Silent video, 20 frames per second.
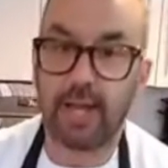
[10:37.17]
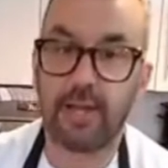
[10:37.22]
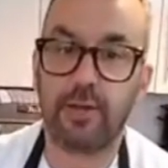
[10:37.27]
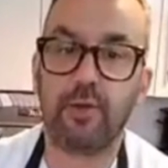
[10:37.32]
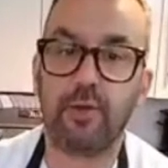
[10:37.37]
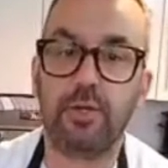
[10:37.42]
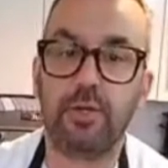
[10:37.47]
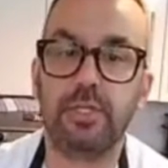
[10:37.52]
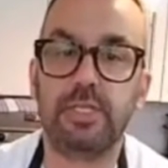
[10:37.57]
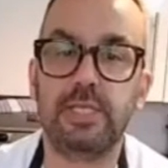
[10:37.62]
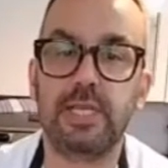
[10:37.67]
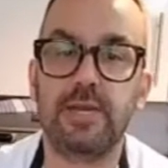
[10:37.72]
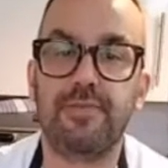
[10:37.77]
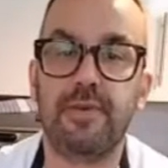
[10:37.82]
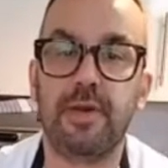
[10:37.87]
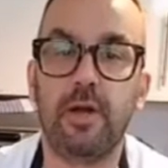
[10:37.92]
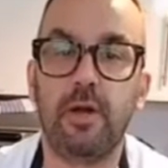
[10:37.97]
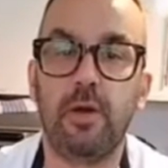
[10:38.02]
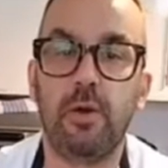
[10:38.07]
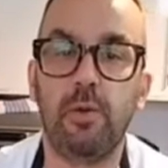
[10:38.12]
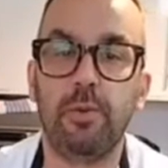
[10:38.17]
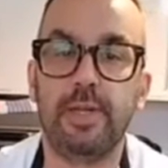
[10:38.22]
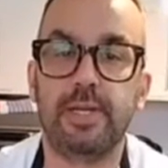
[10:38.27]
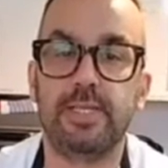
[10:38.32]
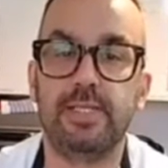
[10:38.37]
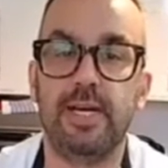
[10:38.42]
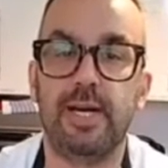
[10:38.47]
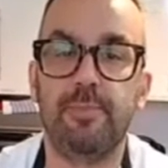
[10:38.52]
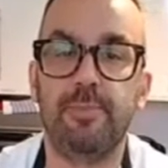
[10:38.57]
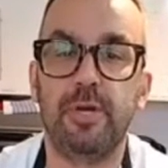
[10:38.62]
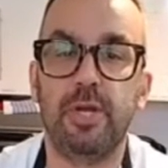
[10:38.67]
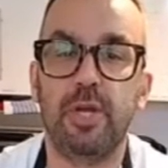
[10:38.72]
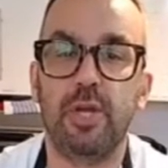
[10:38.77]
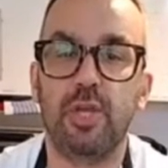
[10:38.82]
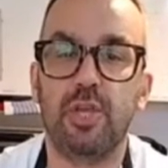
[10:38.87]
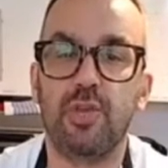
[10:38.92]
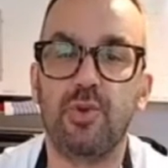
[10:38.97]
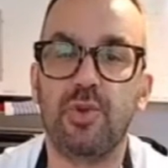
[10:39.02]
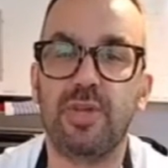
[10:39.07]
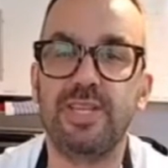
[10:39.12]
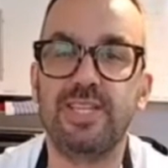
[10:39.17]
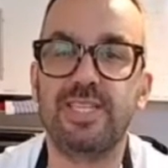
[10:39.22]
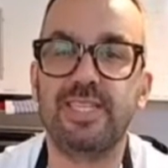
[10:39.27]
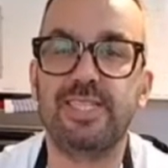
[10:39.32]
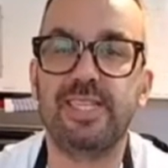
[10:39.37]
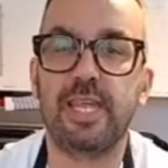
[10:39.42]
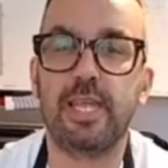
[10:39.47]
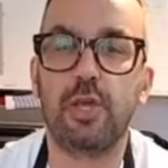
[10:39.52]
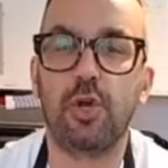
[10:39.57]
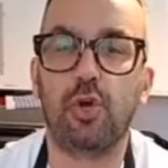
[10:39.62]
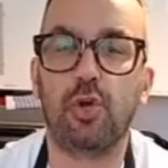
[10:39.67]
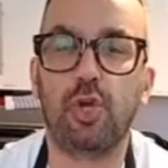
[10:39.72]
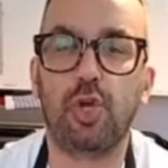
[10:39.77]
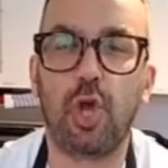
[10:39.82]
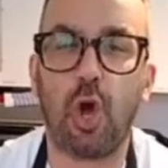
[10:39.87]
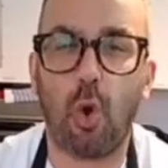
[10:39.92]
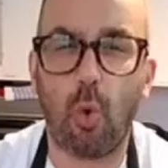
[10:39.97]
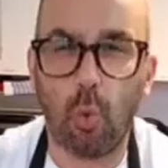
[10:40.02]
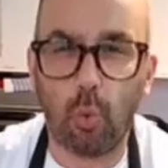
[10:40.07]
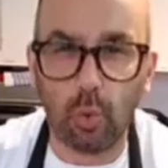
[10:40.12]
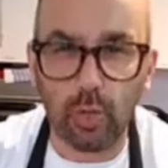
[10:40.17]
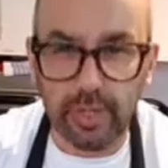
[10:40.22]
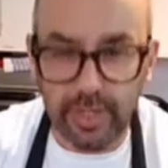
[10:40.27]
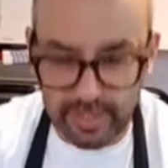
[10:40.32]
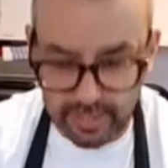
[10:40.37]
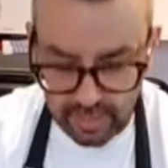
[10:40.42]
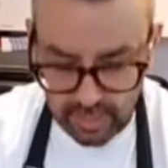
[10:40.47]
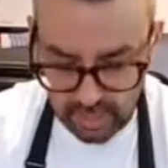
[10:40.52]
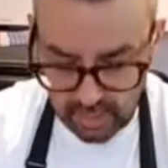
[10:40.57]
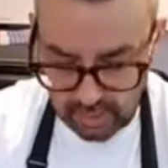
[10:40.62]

And you can see if I hold that up, you can see your golden